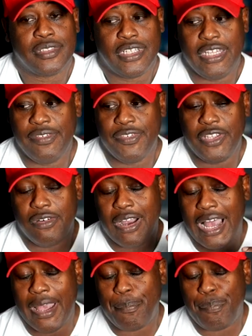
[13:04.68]
even though
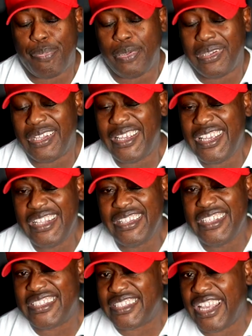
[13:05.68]
I
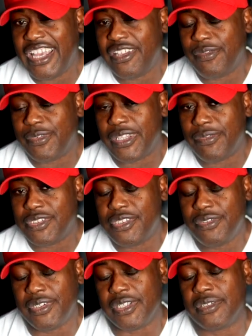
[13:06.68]
plainly stated what I was
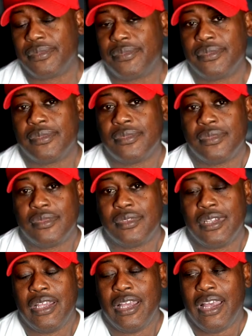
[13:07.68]
doing.
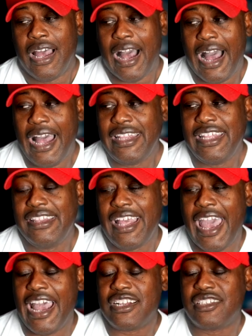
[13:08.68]
I didn't
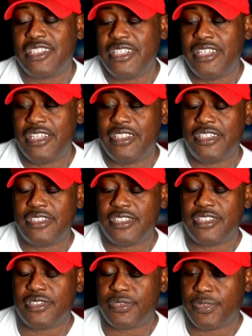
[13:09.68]
actually, and this,
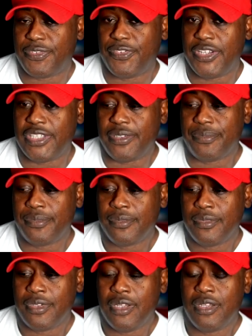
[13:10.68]
this is what's funny.
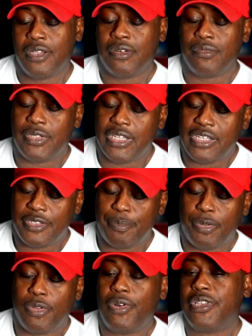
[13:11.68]
When I
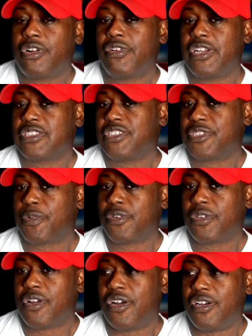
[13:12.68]
deployed the Craigslist
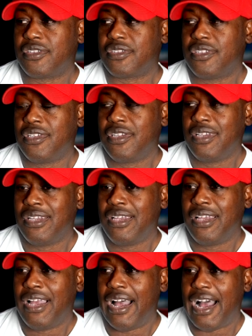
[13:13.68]
protocols,
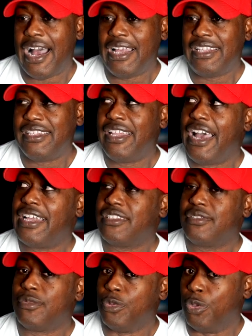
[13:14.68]
I did not
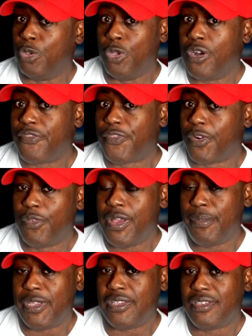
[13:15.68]
look for
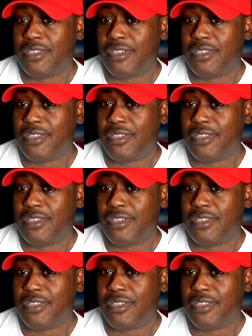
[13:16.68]
women.